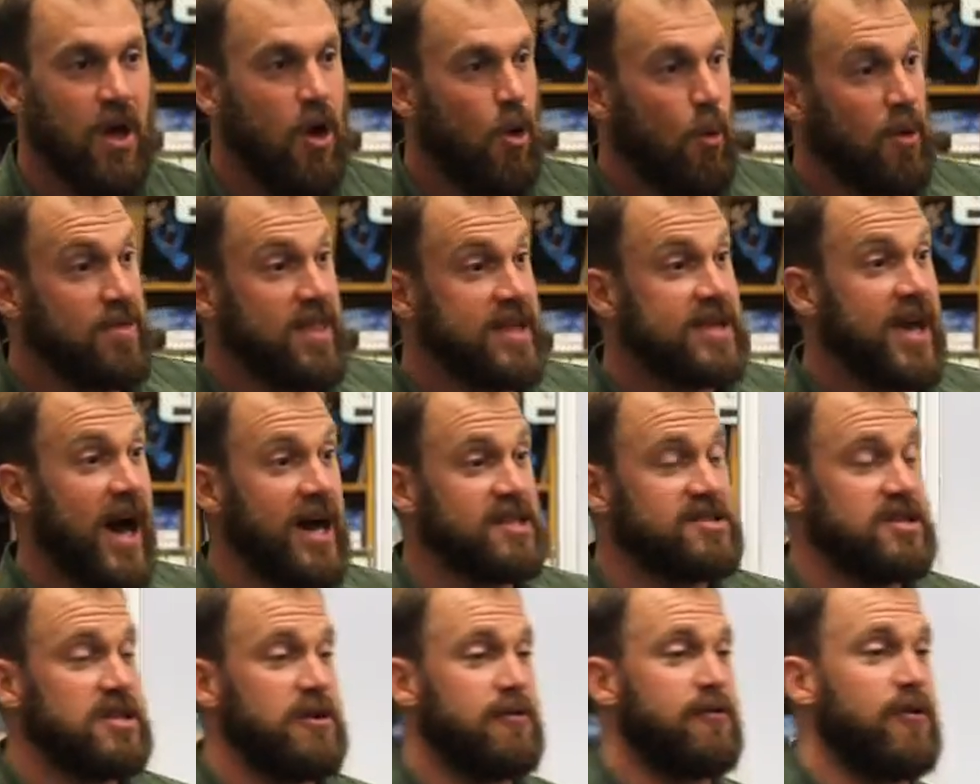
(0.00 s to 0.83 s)
When they
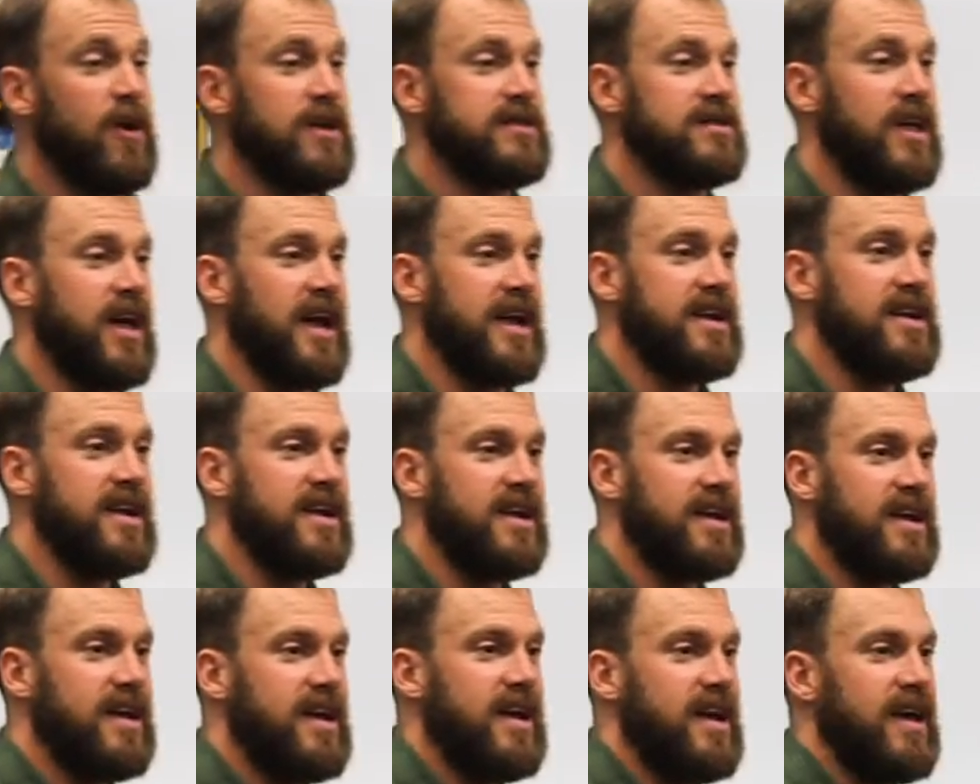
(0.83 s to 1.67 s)
got to the front line,
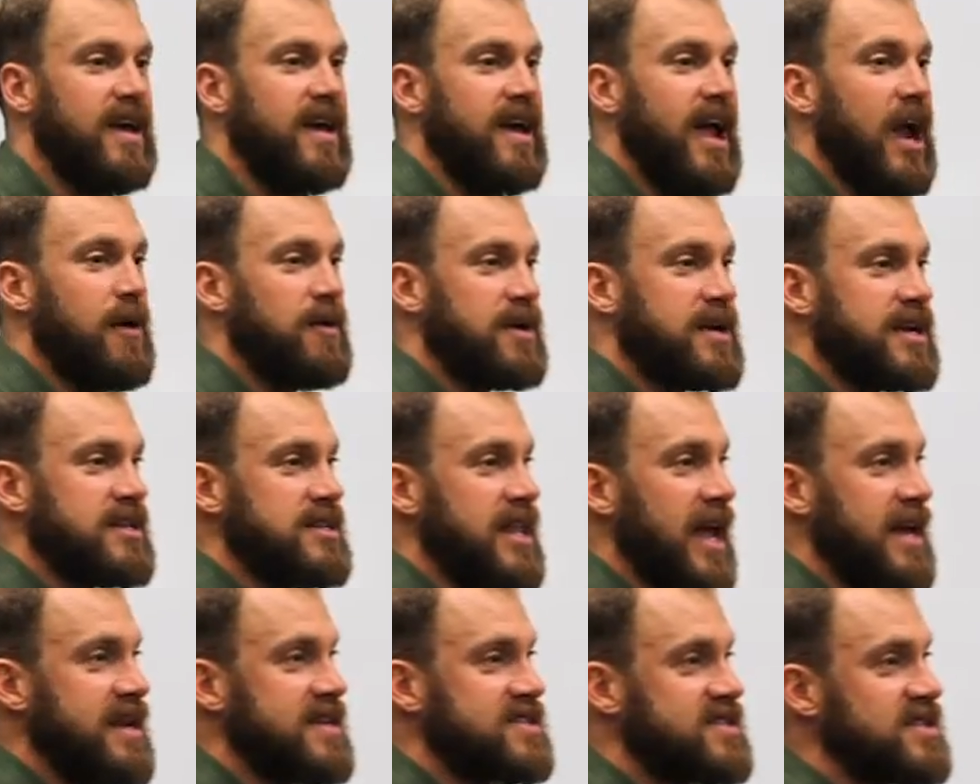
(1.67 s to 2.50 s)

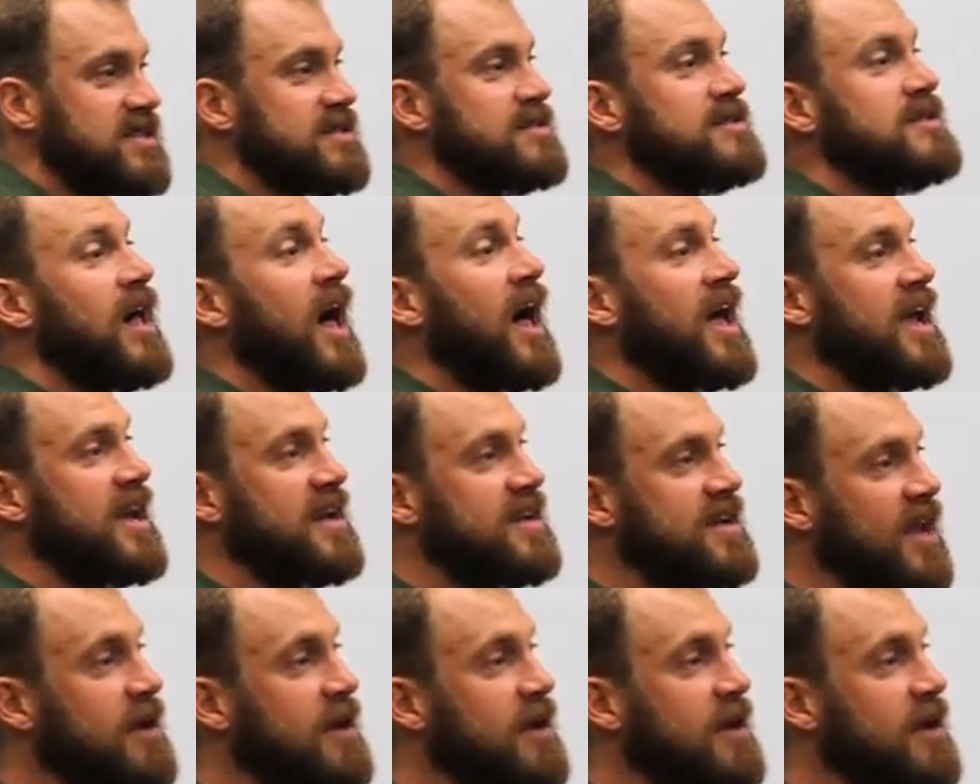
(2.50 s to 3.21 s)
Heraclitus lined